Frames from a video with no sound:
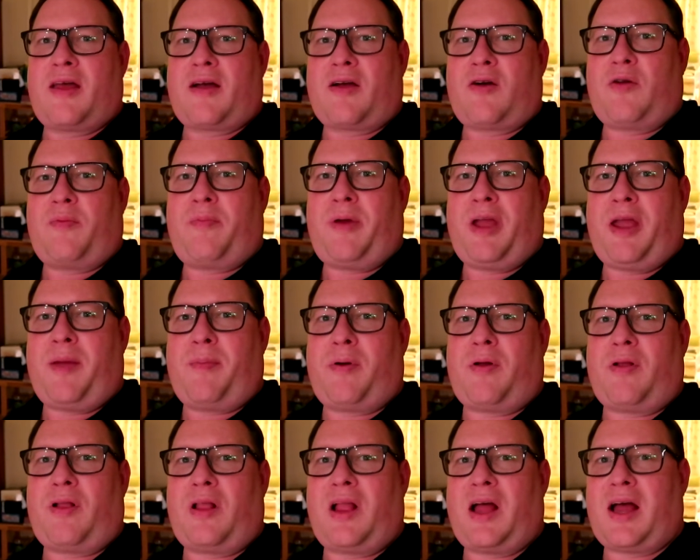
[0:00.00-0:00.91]
good
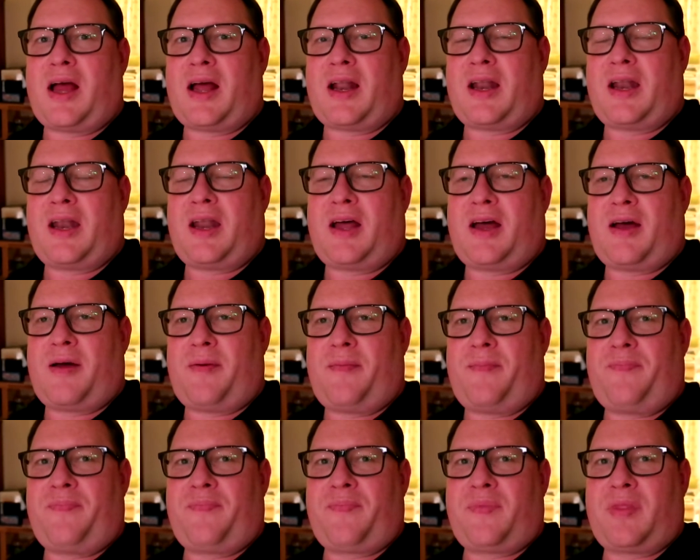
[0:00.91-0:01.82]
people, and
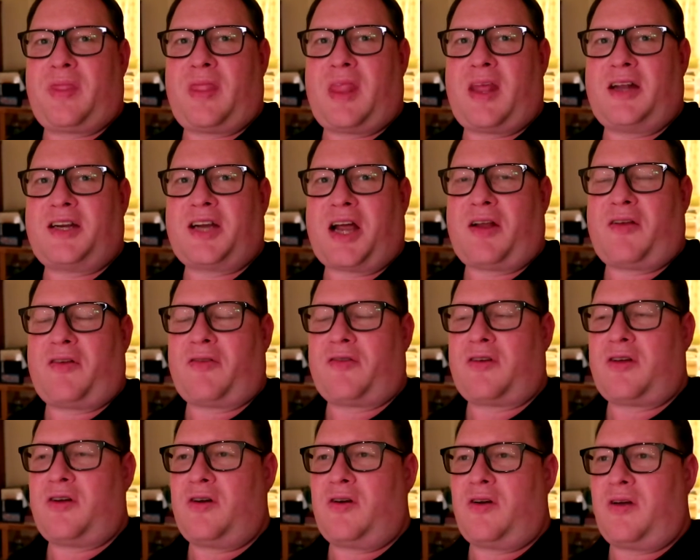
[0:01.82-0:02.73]
the channel's
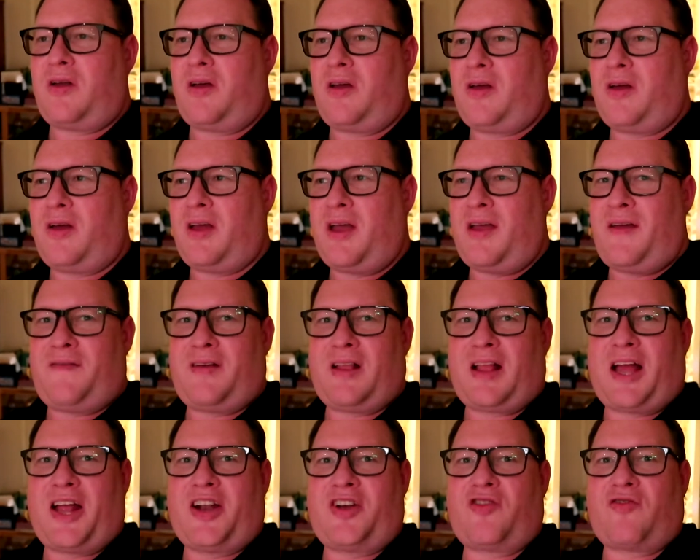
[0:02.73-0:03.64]
good. If
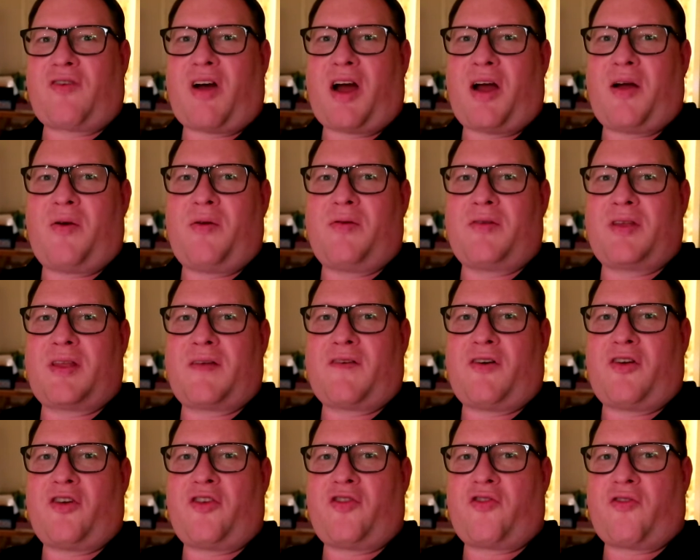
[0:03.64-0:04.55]
you like drones, they've
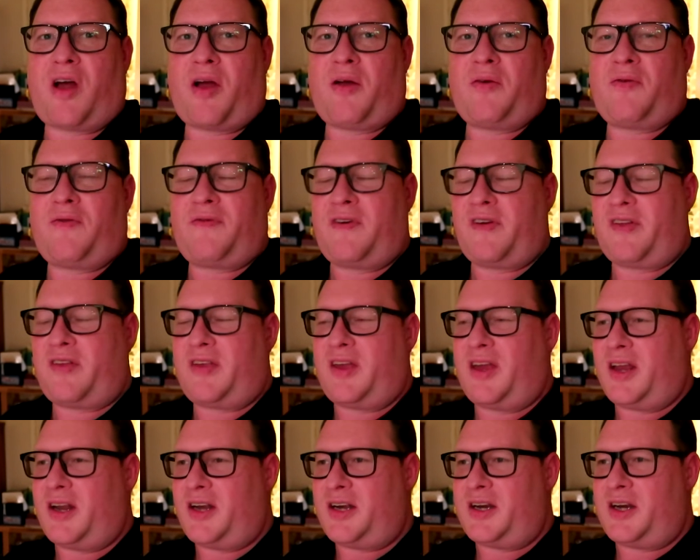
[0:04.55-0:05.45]
got drone
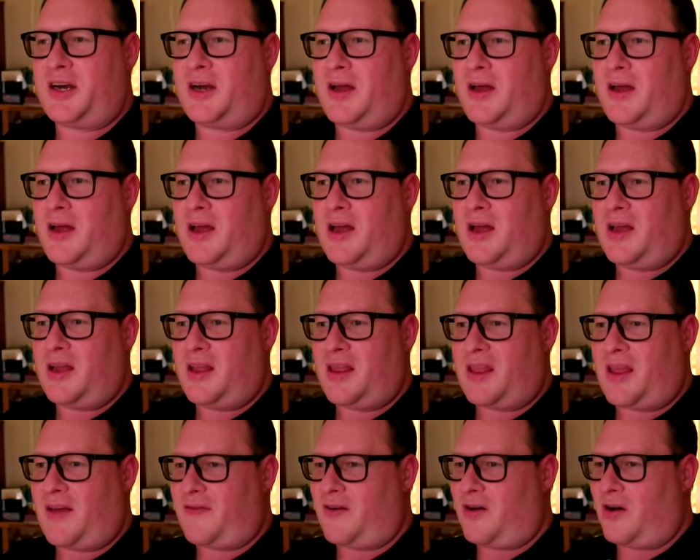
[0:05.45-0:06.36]
footage.
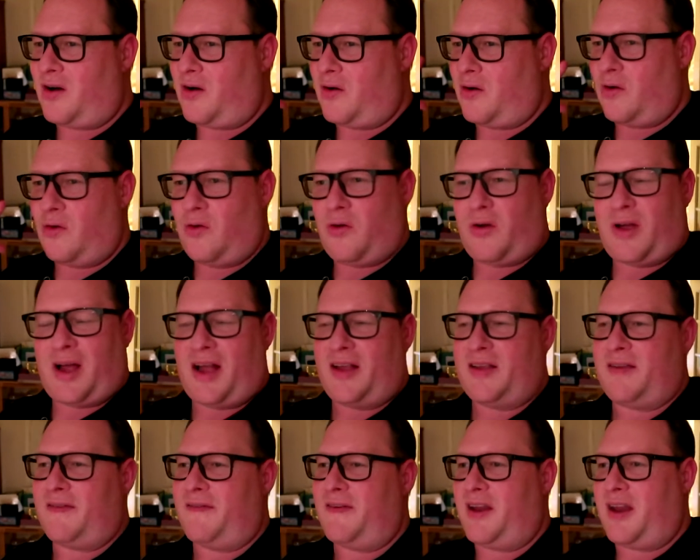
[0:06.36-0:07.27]
They've got all
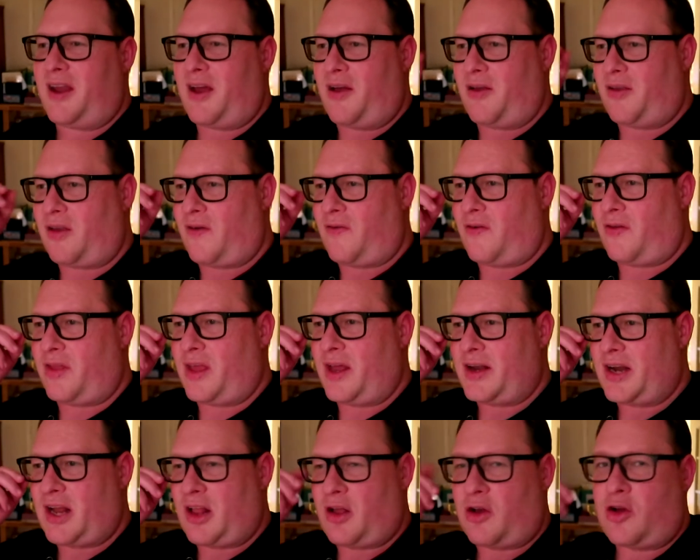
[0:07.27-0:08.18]
kinds of videos over on their
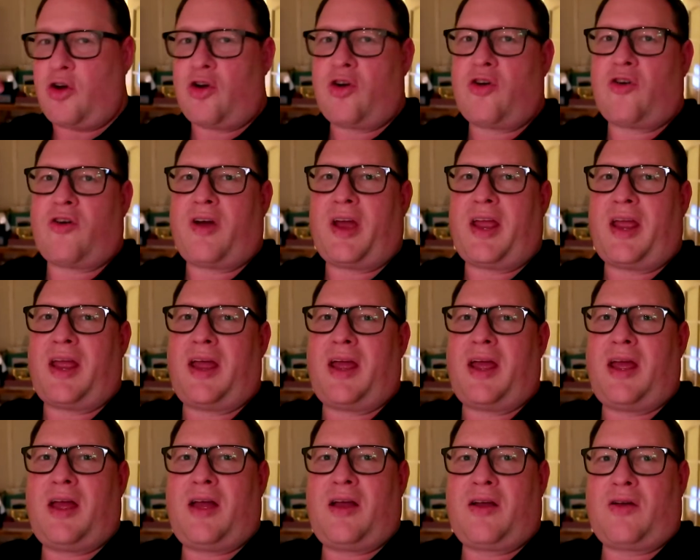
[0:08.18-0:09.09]
channel. Cookery,
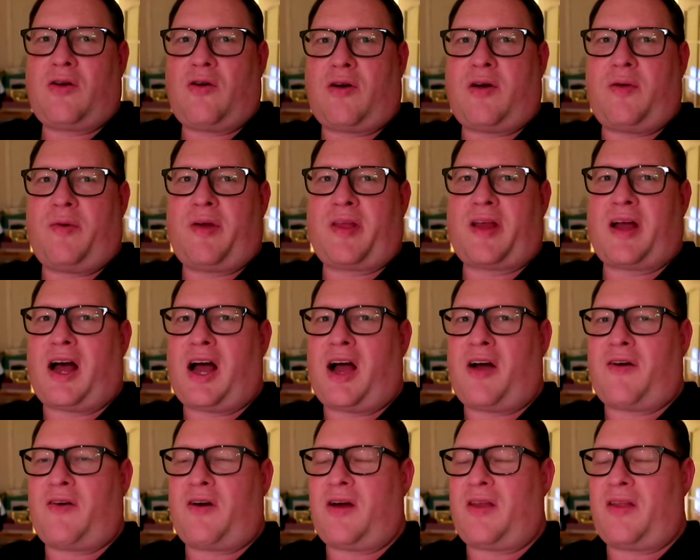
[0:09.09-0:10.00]
Cooking with
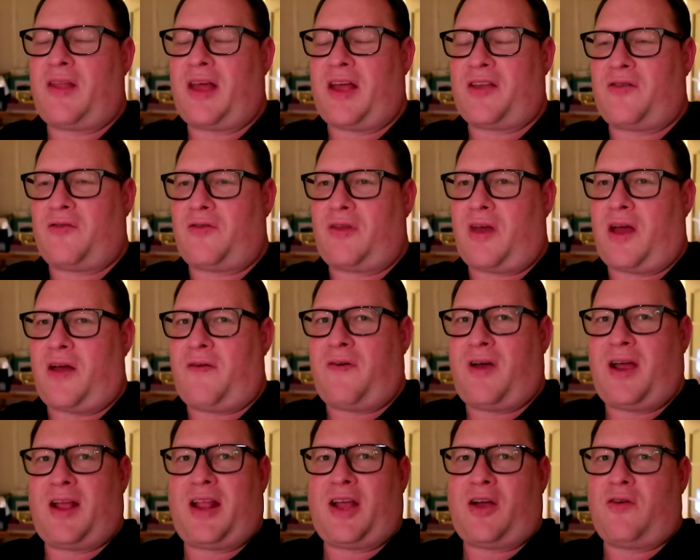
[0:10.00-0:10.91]
Cara, that's where they're
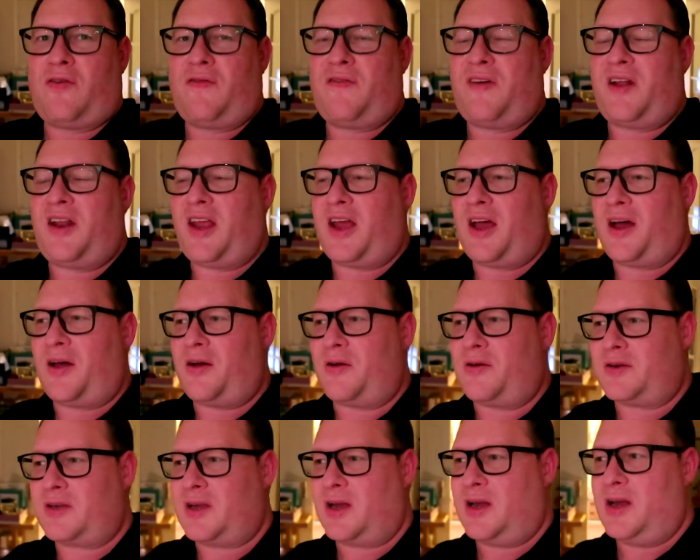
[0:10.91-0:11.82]
really good
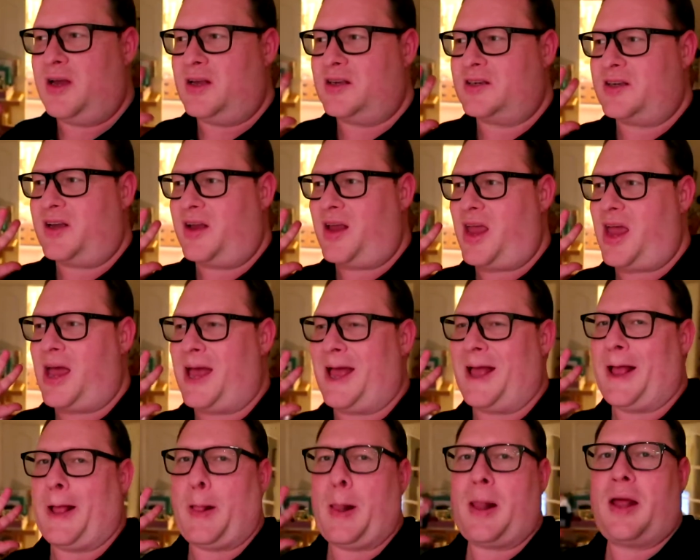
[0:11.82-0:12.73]
videos. So
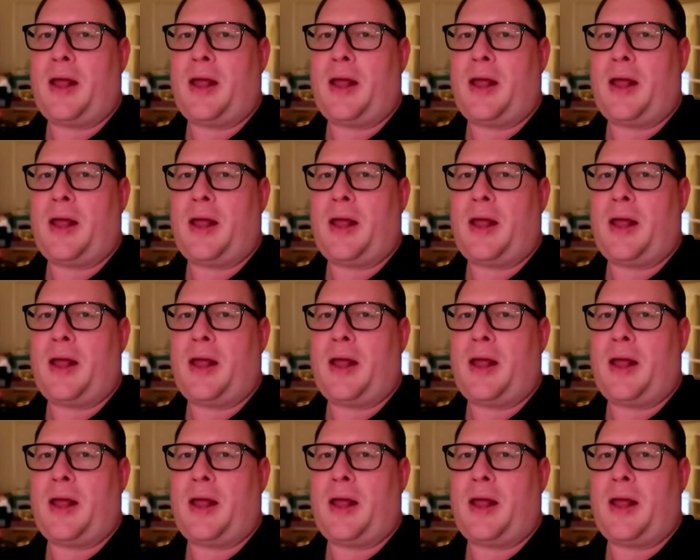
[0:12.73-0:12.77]
yeah,